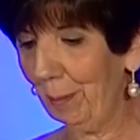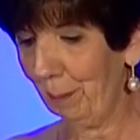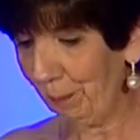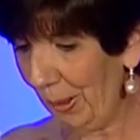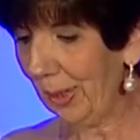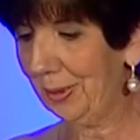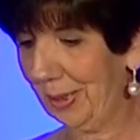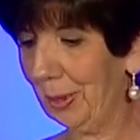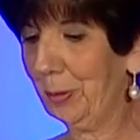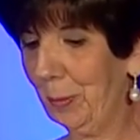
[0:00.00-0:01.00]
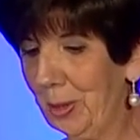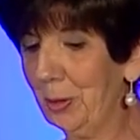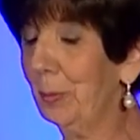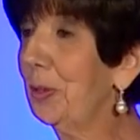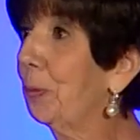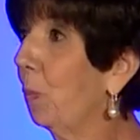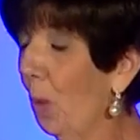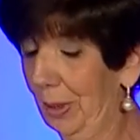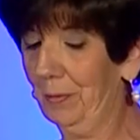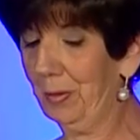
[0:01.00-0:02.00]
but Dr. Angel was
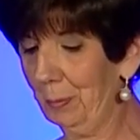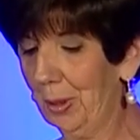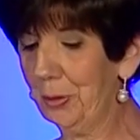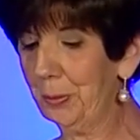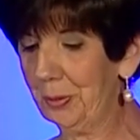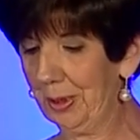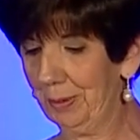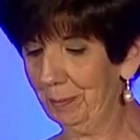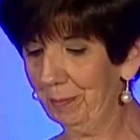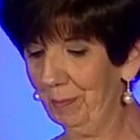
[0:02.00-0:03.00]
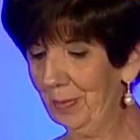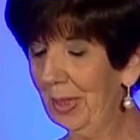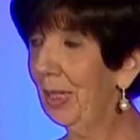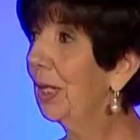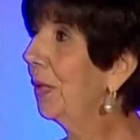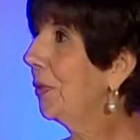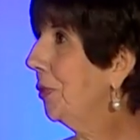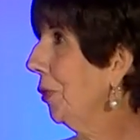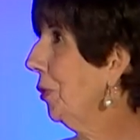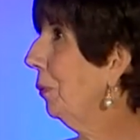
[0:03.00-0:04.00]
one of the ones who did. The
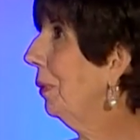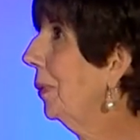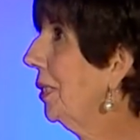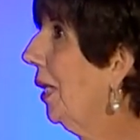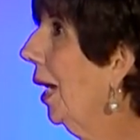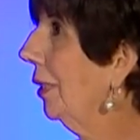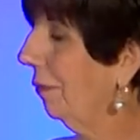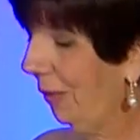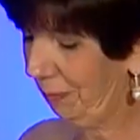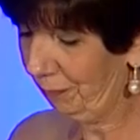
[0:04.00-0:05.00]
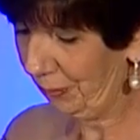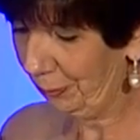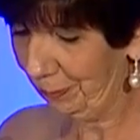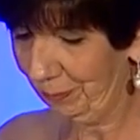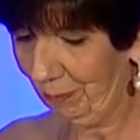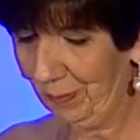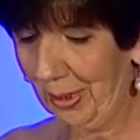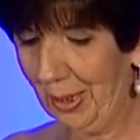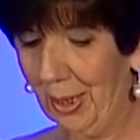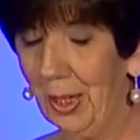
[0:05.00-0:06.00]
surgery was uneventful.
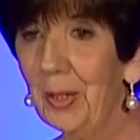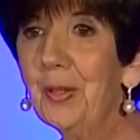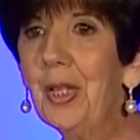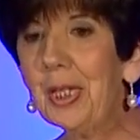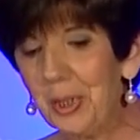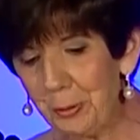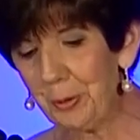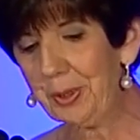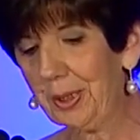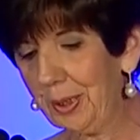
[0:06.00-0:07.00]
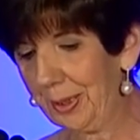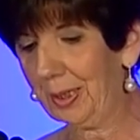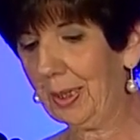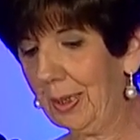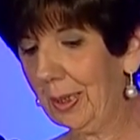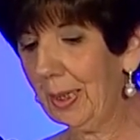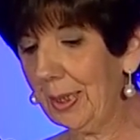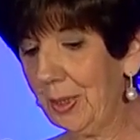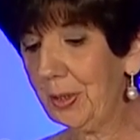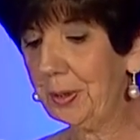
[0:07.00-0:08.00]
The interesting thing
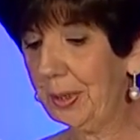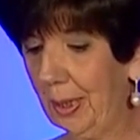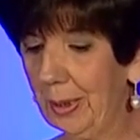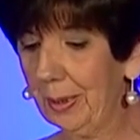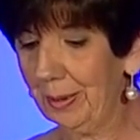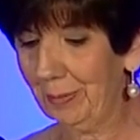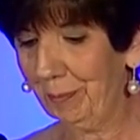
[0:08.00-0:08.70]
is the date.